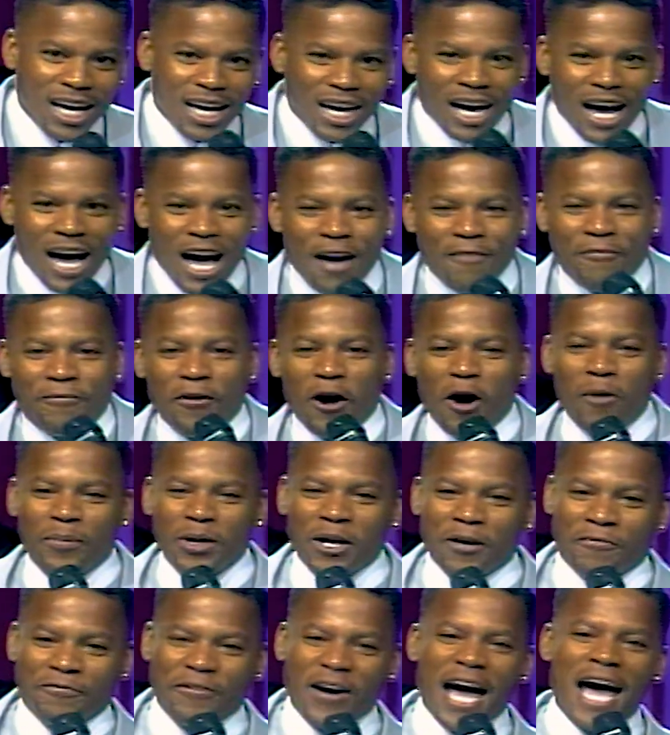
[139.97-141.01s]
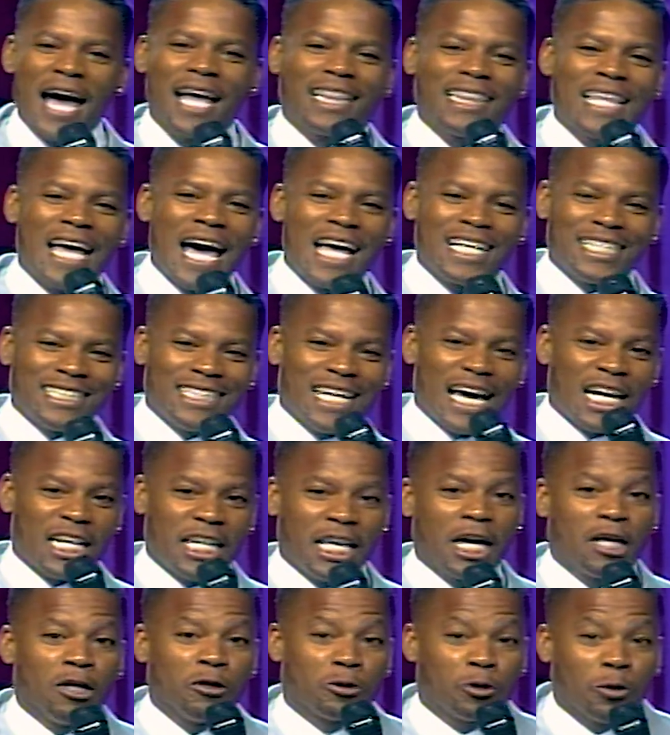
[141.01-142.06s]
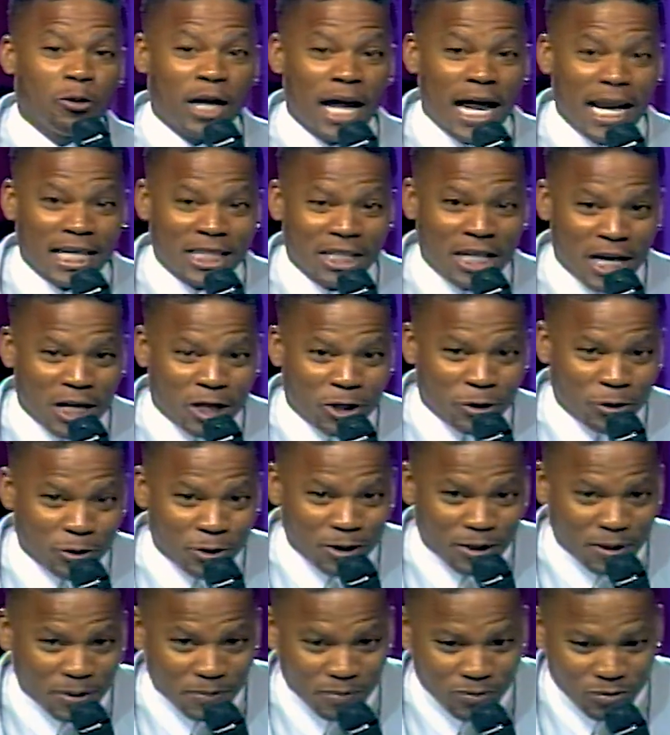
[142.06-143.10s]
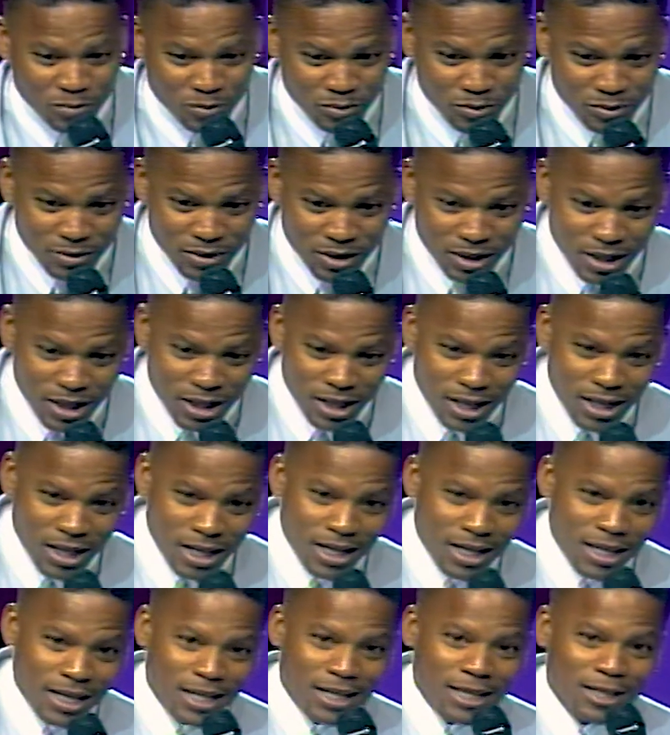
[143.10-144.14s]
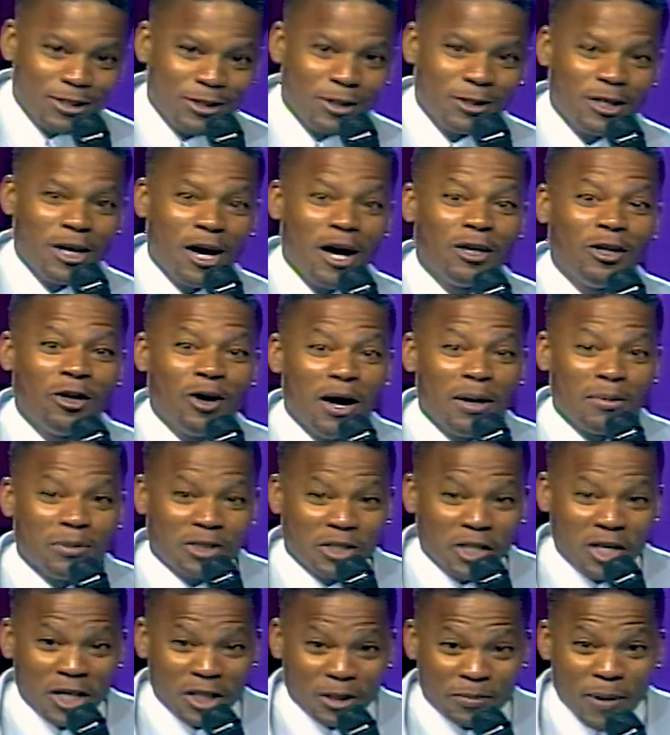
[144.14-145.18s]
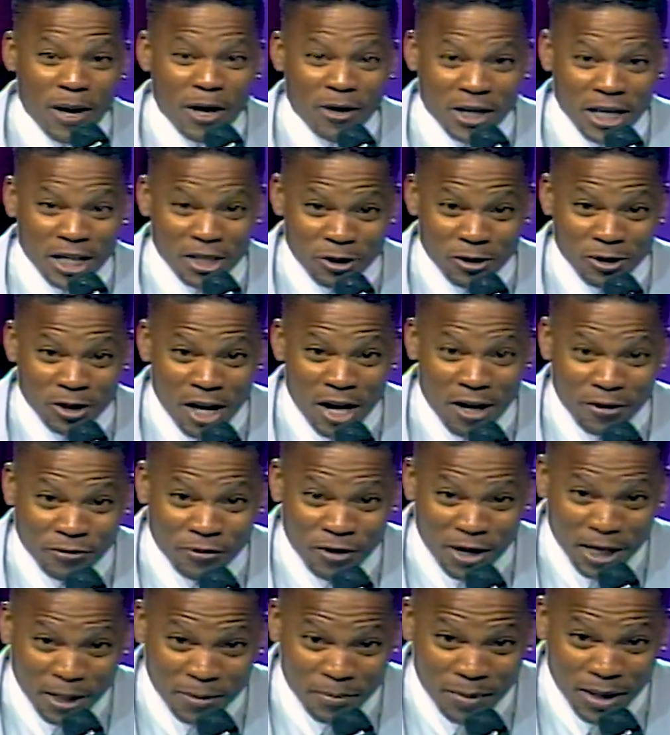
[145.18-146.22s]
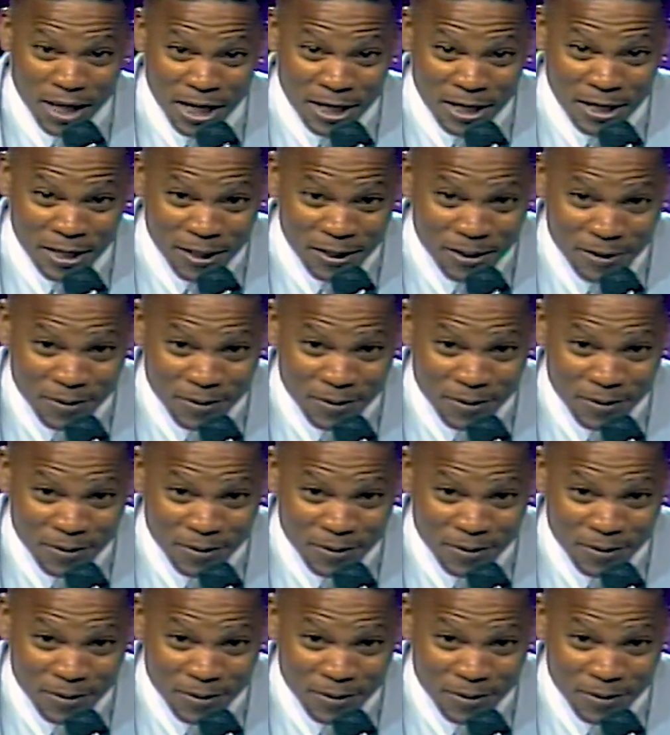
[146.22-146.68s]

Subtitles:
Our phone bill, $5,000. Here go $2 extra. So y'all know I'm serious about getting you y'all fucking money.